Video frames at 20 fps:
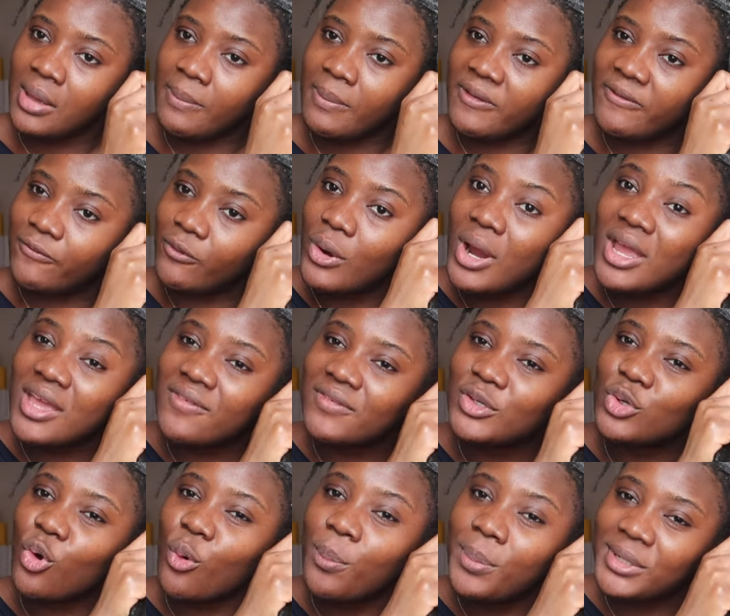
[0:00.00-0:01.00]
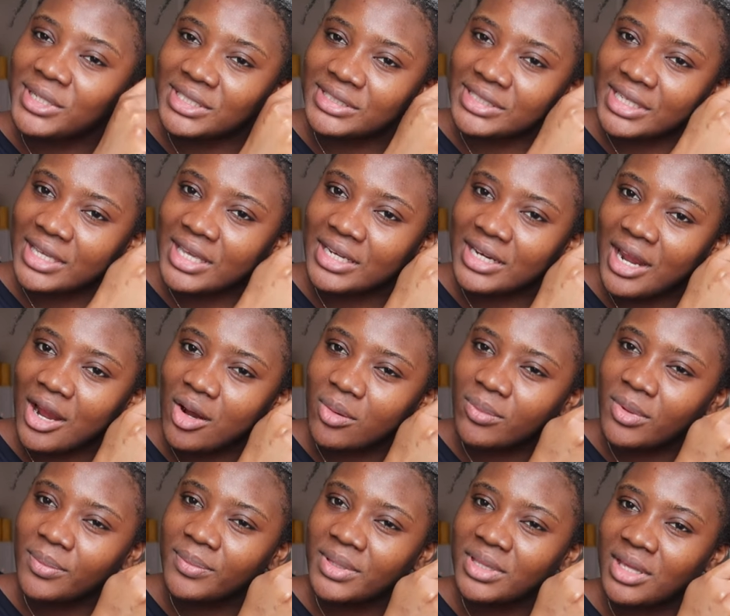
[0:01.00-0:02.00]
before I even opened it again, I
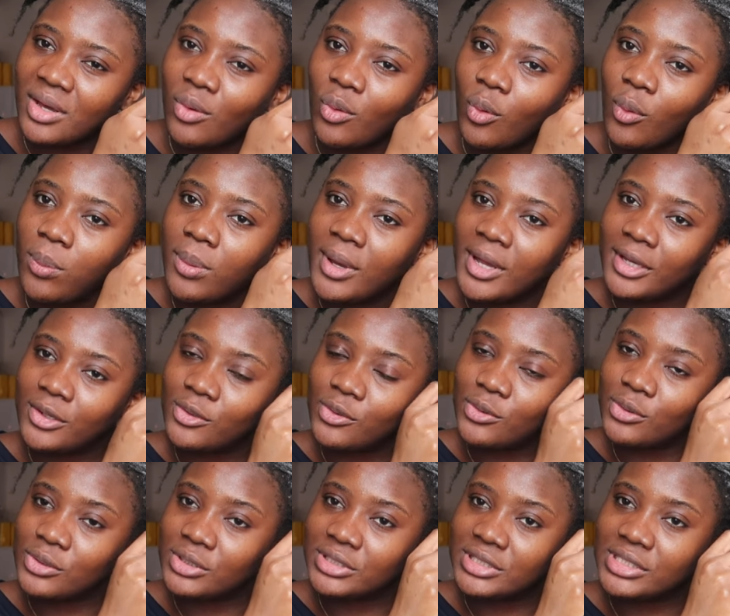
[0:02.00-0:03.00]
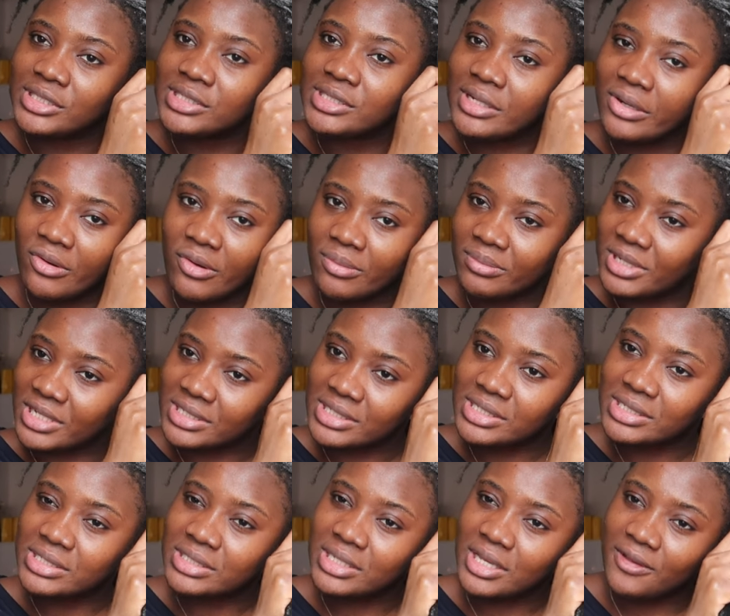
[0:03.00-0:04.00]
remember that, oh my god, Instagram
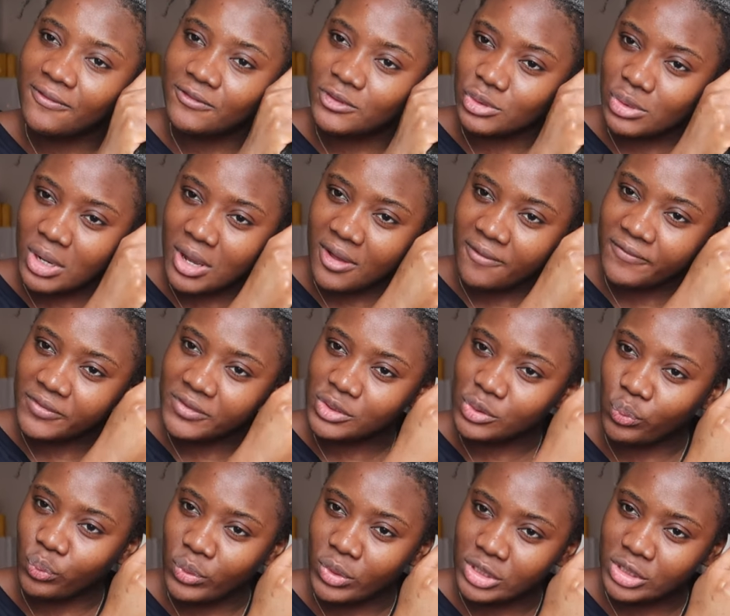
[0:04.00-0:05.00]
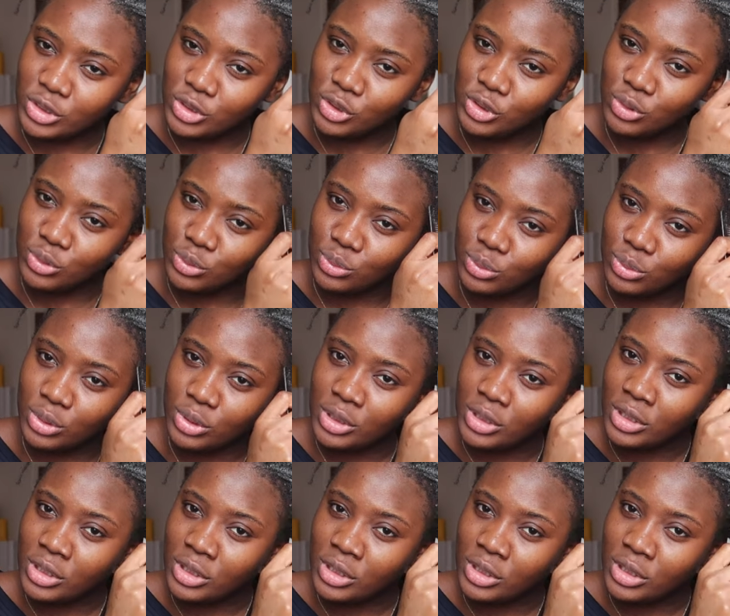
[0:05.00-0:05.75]
doesn't save drafts when you